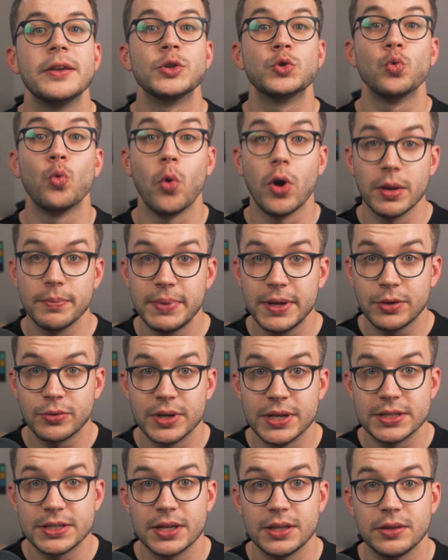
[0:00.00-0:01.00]
There's one big
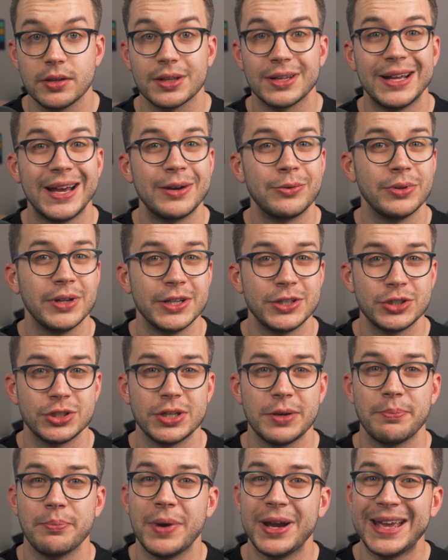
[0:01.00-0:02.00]
reason the client
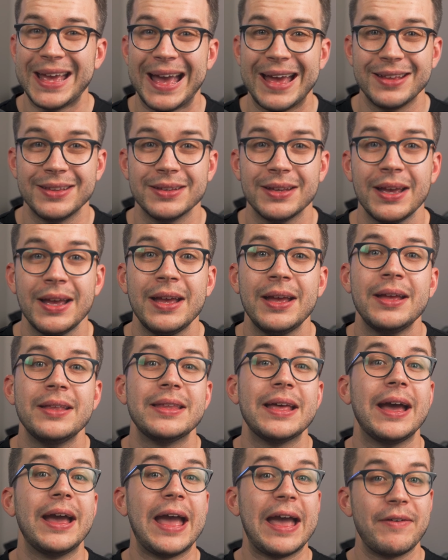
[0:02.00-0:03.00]
relationship might end
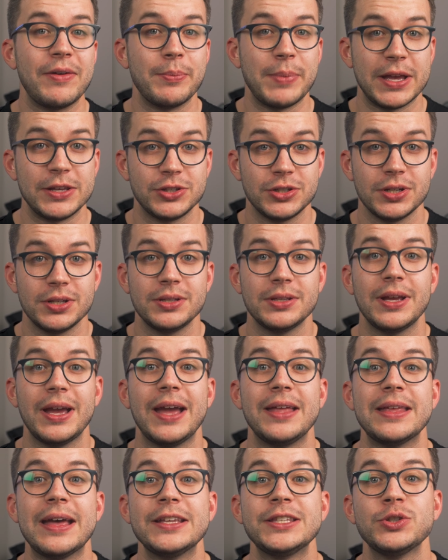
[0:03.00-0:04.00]
that I haven't mentioned,
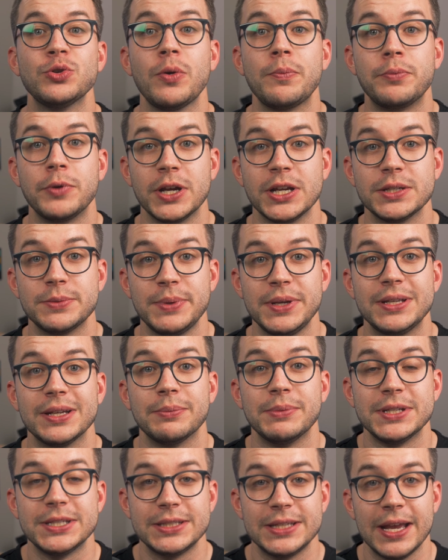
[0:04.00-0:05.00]
and that's what brings me to
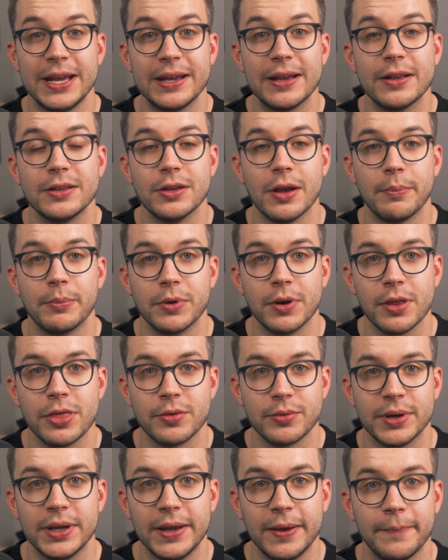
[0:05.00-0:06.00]
mistake number
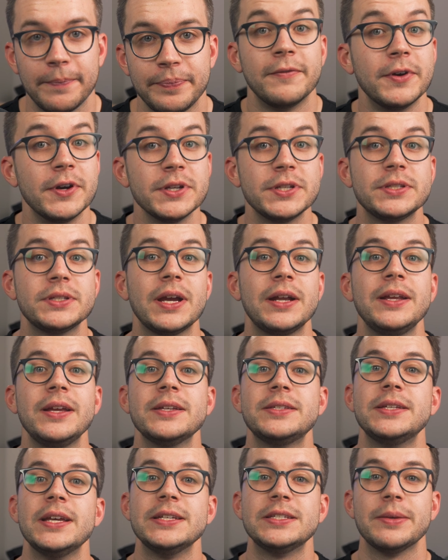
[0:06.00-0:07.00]
three. First, I need
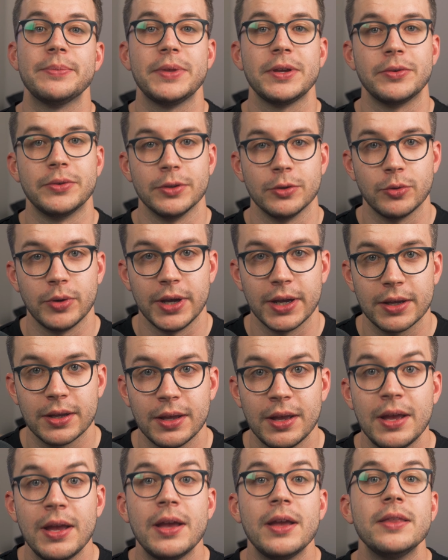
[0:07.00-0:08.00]
to say something real quick.
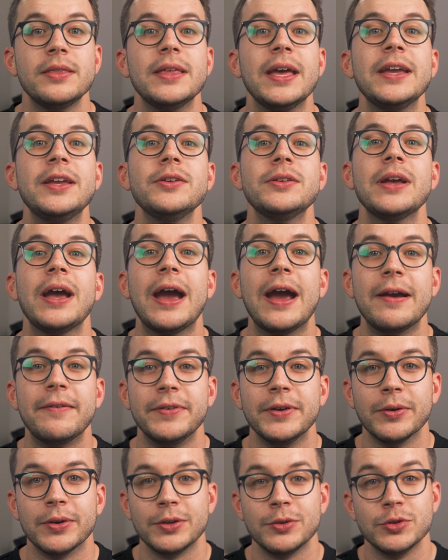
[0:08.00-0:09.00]
Thank you to
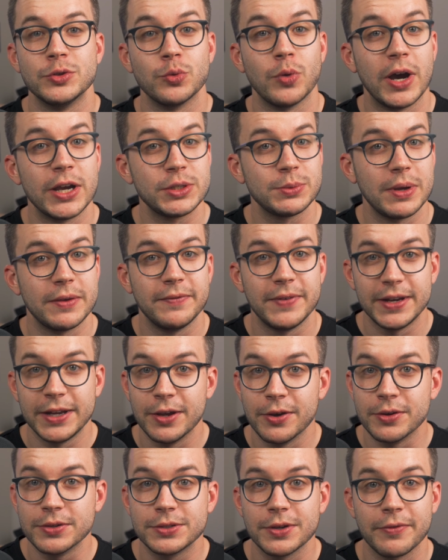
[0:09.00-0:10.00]
everyone who's watched my
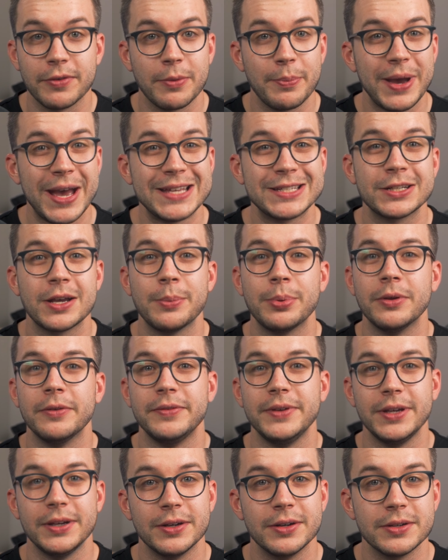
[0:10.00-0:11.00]
videos over the past couple
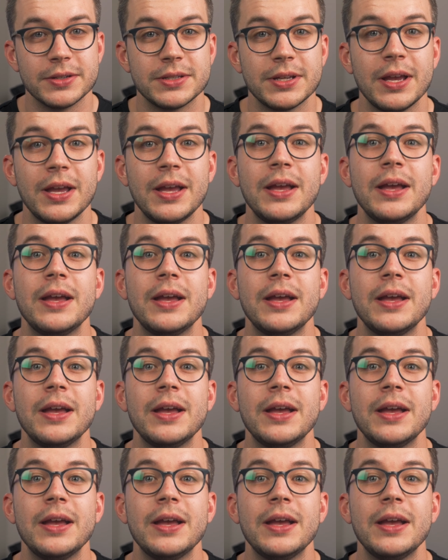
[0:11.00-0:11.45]
of years.